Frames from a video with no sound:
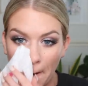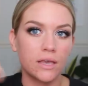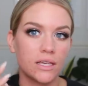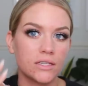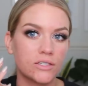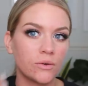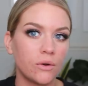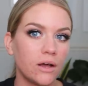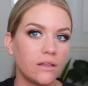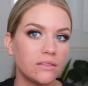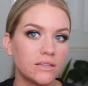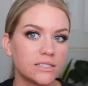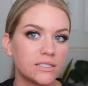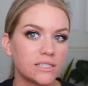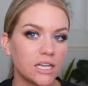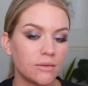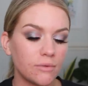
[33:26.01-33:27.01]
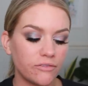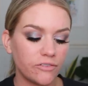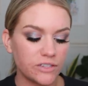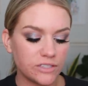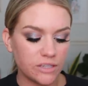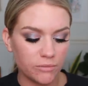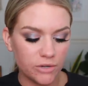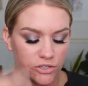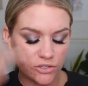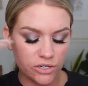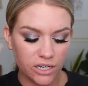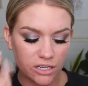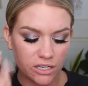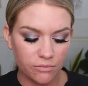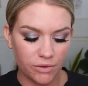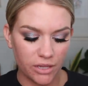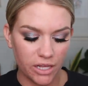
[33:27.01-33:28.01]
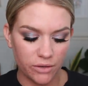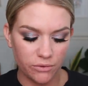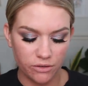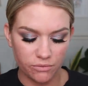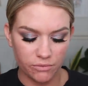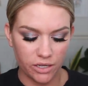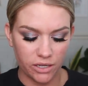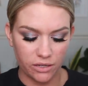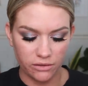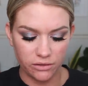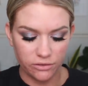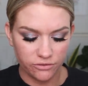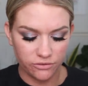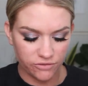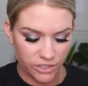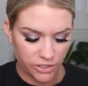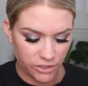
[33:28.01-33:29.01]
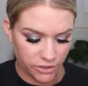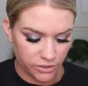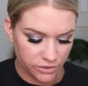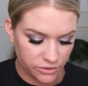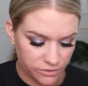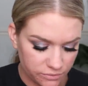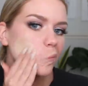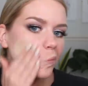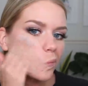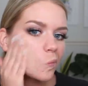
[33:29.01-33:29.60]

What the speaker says: Okay, so on this side of my face, I'm gonna try and apply it with my little fingers.